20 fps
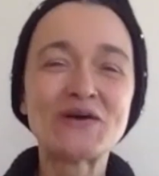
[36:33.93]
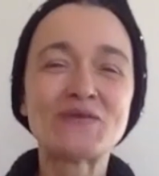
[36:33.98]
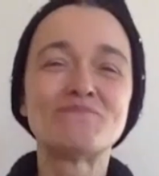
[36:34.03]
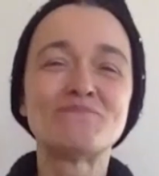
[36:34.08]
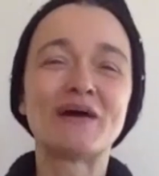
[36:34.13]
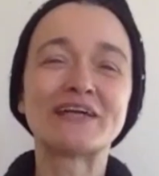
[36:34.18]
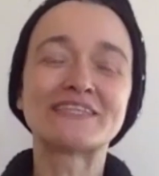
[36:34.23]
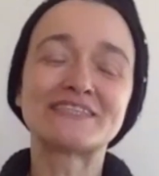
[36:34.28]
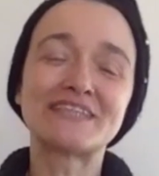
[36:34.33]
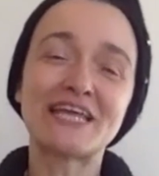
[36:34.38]

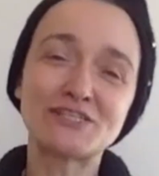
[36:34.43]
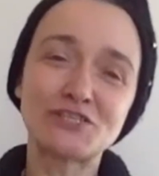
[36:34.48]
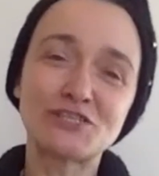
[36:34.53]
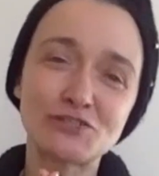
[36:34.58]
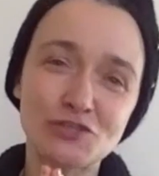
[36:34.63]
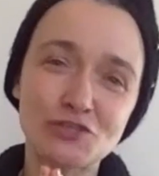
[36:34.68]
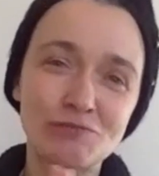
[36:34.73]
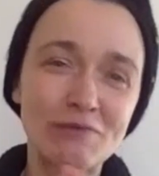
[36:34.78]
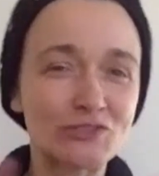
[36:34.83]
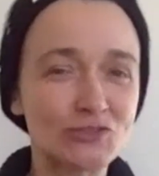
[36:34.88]
but thank you
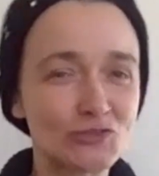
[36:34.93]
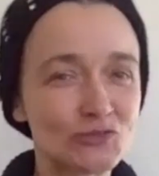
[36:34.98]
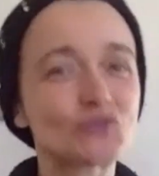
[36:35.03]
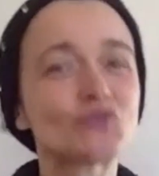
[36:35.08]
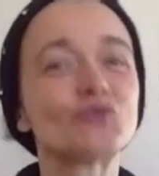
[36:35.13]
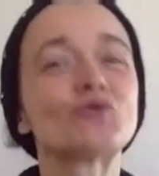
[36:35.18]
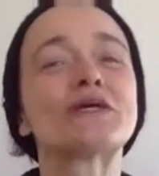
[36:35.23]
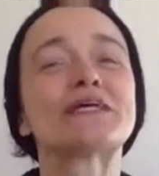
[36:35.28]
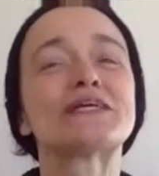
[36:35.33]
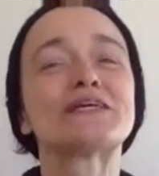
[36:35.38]
so much
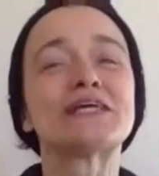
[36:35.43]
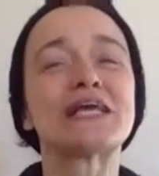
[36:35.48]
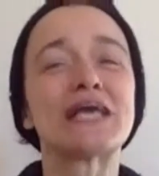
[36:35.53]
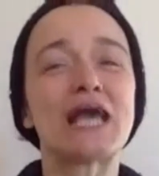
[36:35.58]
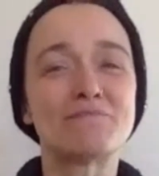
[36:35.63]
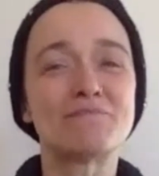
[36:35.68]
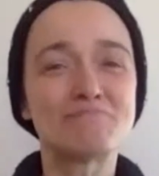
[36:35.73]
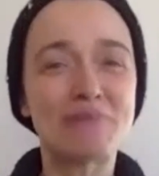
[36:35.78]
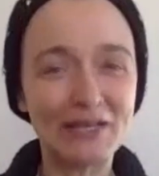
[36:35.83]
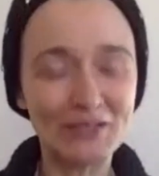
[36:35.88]
to
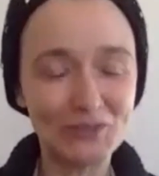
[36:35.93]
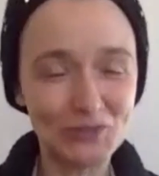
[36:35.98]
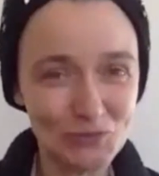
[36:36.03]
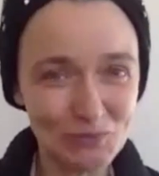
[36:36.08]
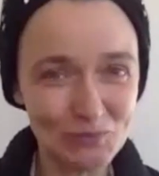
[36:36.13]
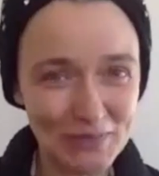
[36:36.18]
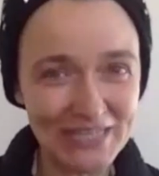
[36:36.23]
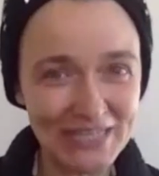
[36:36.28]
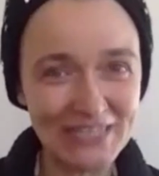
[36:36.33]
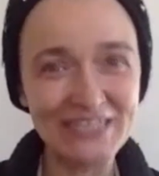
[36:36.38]
come back to
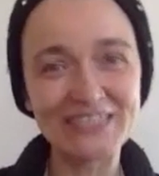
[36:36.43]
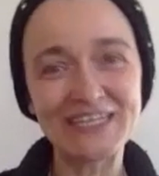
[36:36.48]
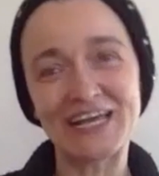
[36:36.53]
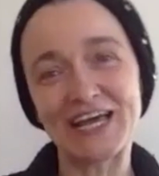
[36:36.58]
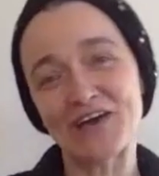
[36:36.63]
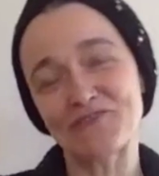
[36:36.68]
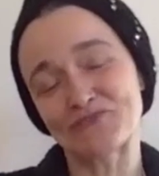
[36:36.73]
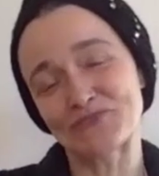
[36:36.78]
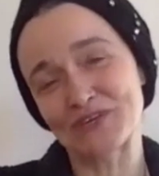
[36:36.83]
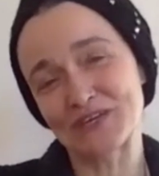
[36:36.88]
me
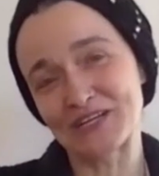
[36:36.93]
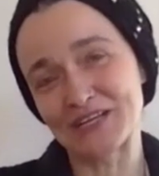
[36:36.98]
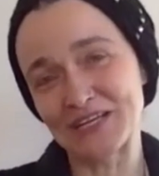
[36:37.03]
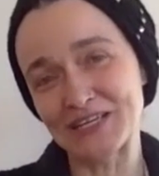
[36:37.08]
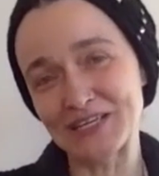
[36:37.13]
after